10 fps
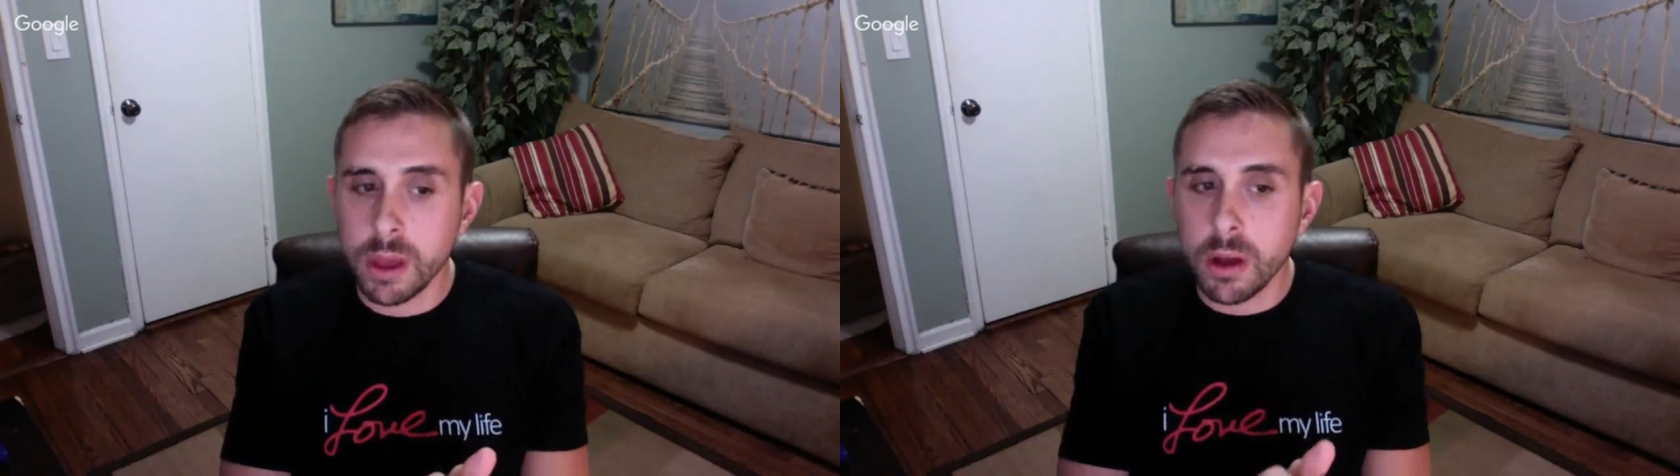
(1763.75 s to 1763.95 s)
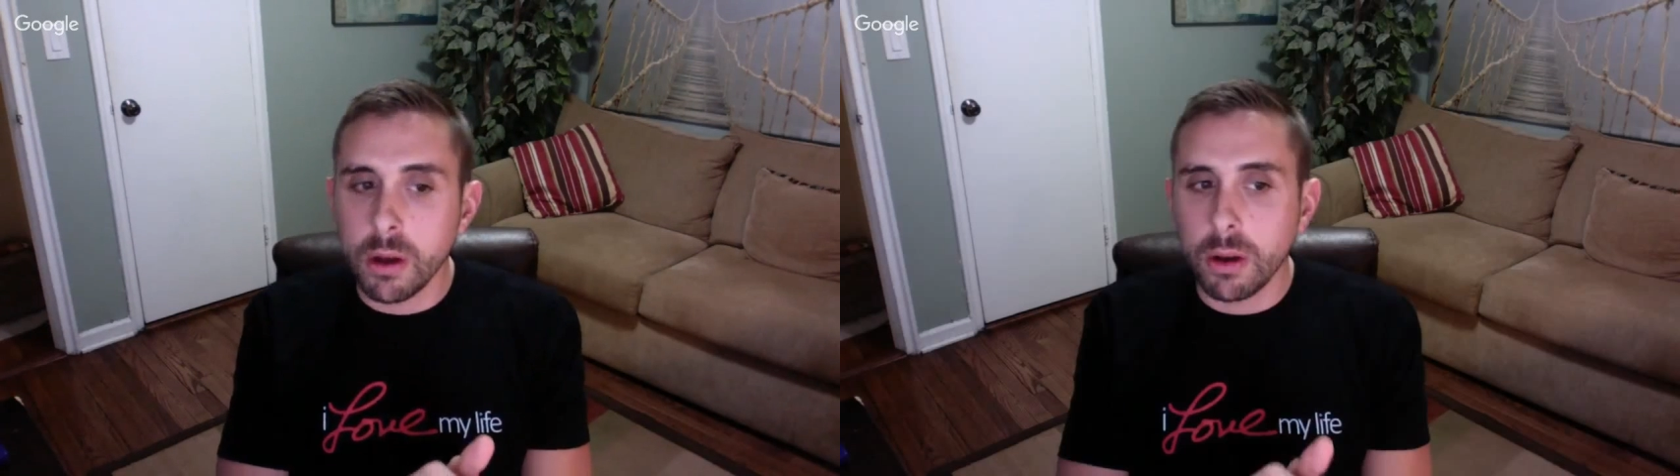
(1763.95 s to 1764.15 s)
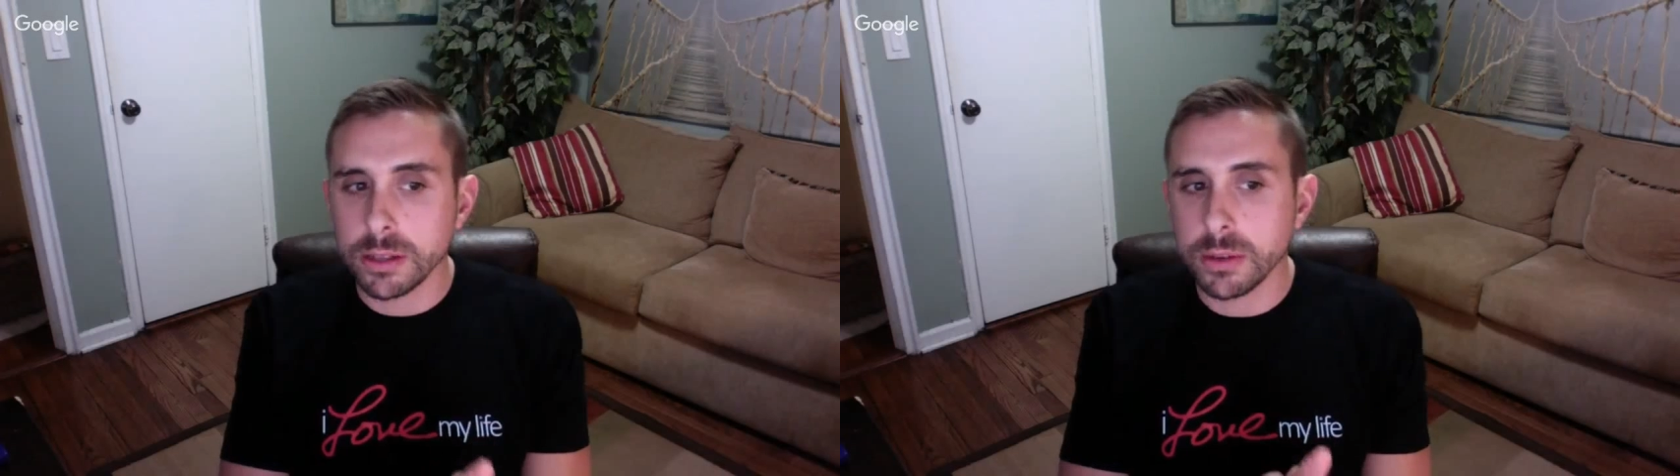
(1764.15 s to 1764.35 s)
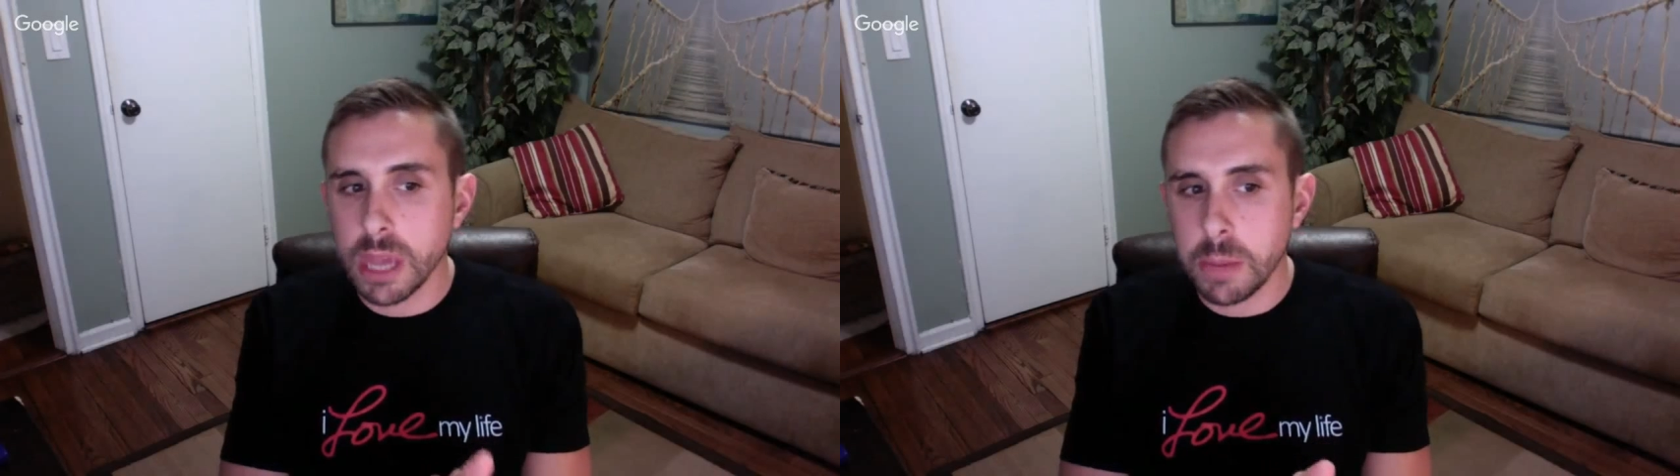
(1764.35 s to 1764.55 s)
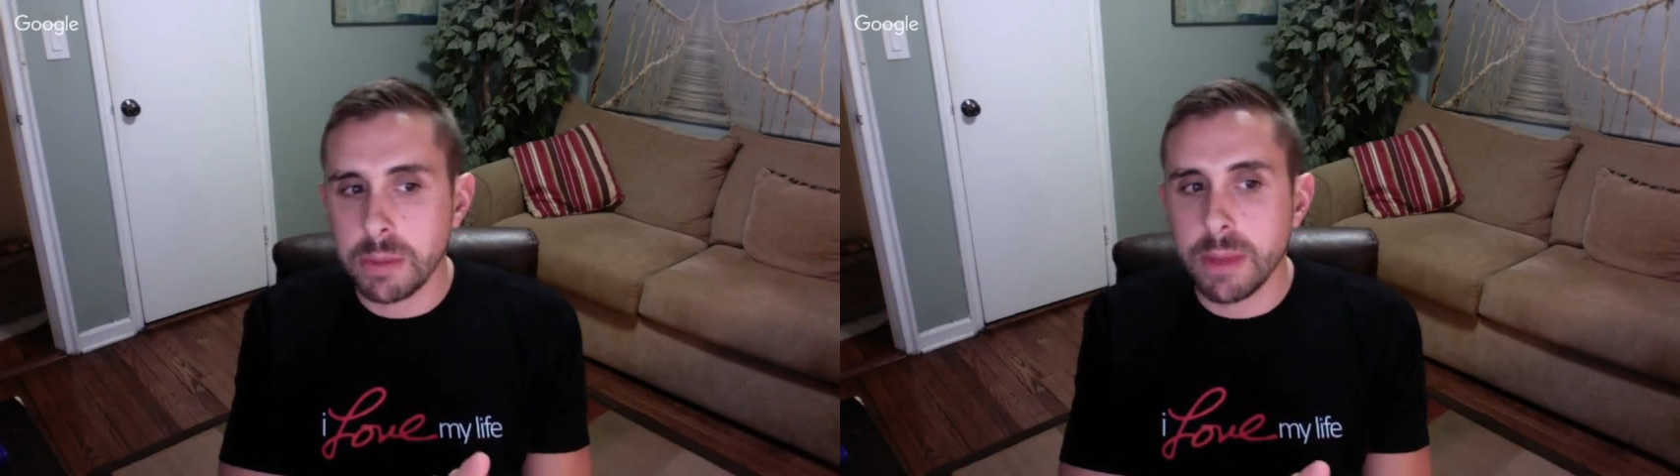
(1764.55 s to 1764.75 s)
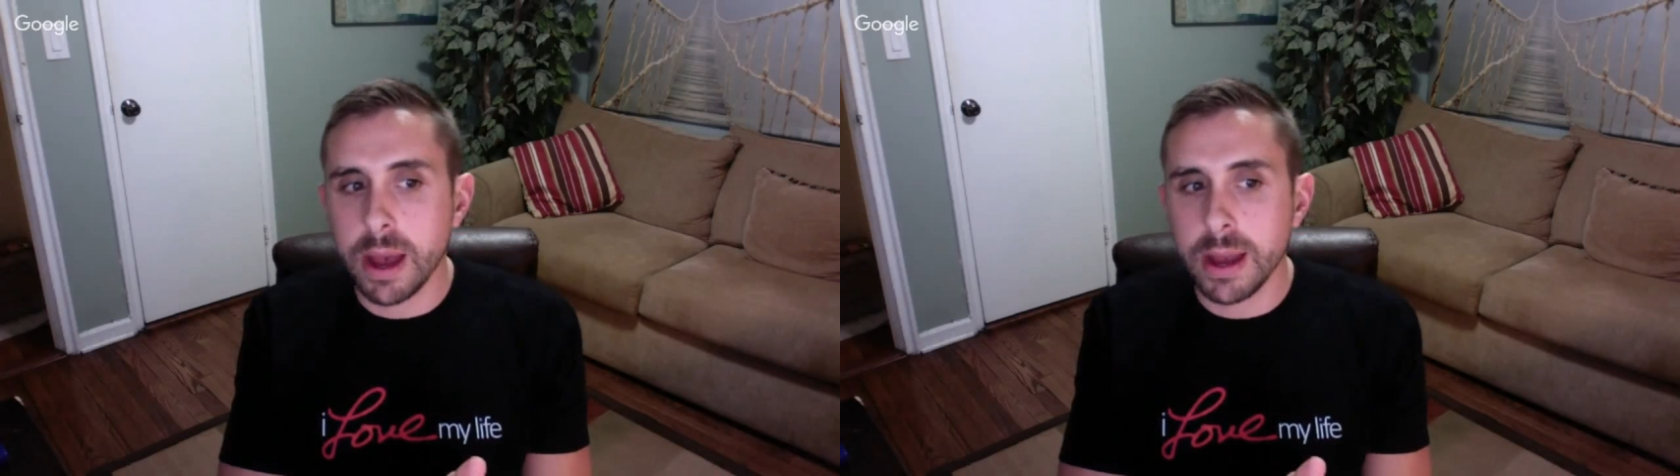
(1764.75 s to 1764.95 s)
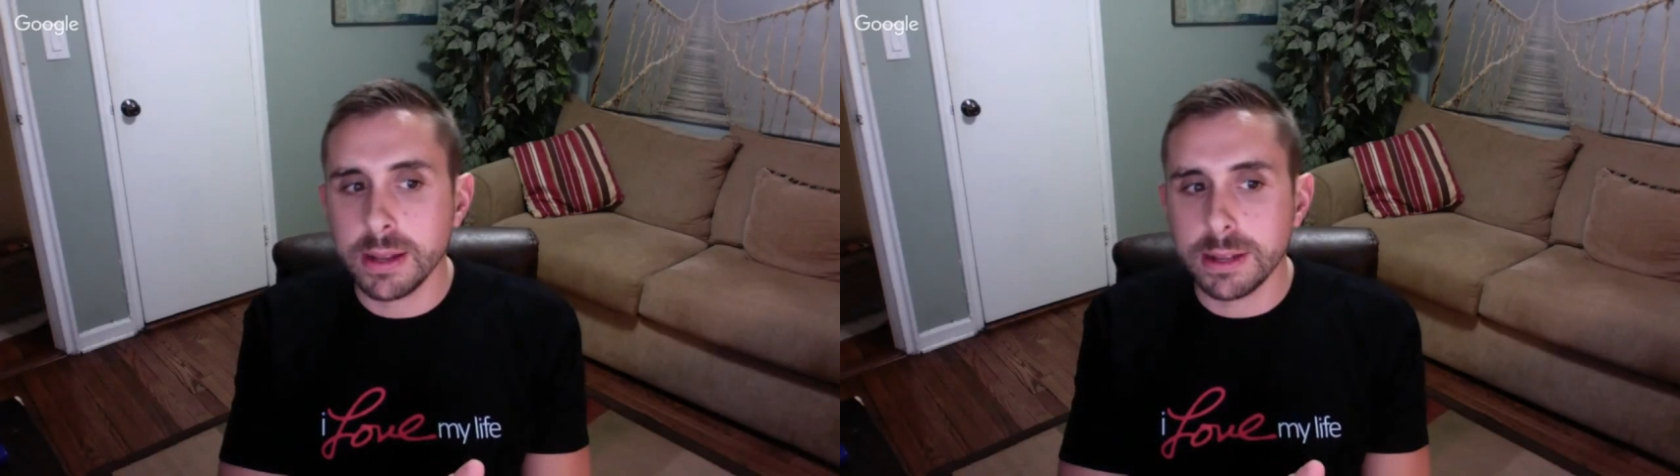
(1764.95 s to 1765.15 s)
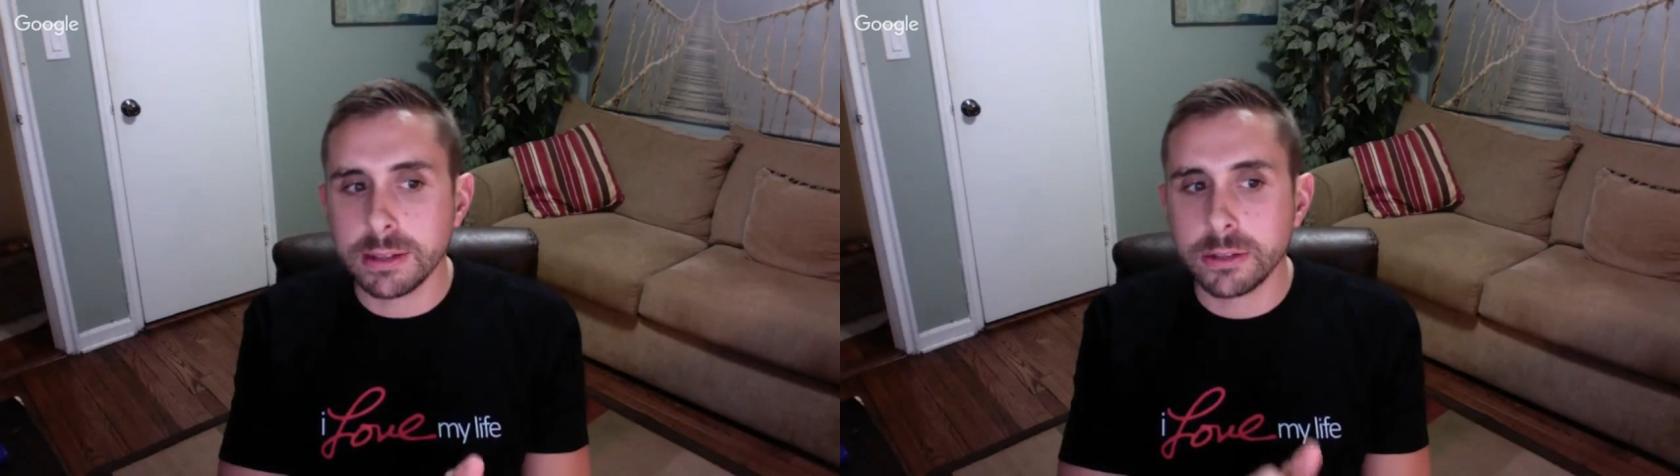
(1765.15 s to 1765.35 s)
Also keep in
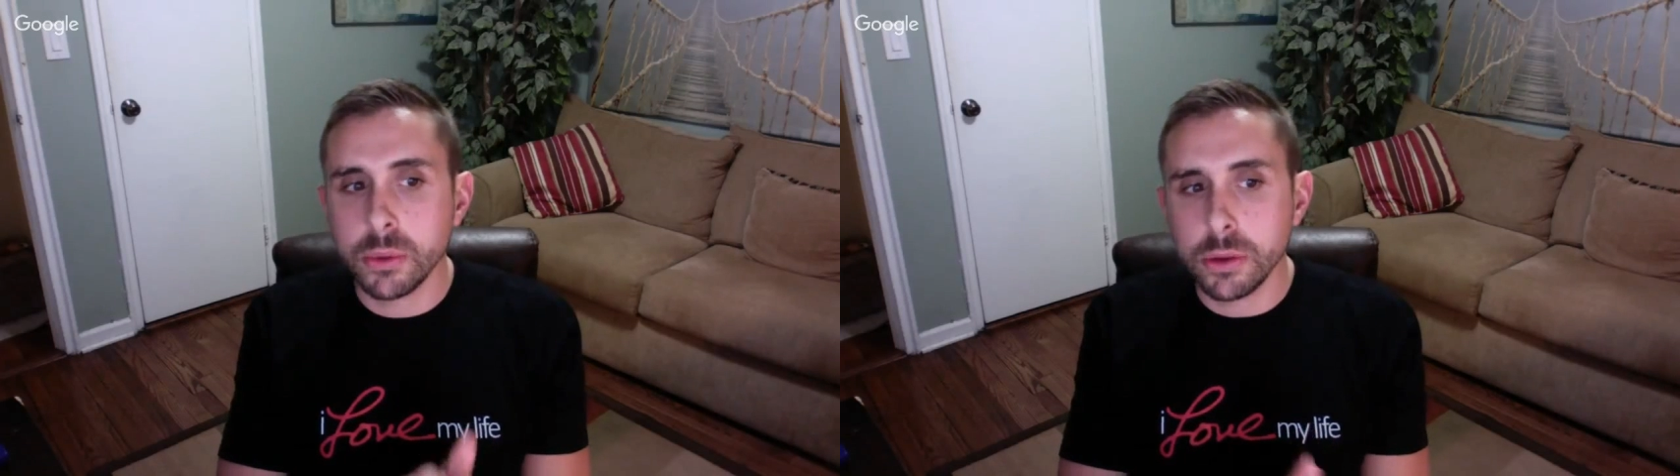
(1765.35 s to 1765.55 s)
mind, do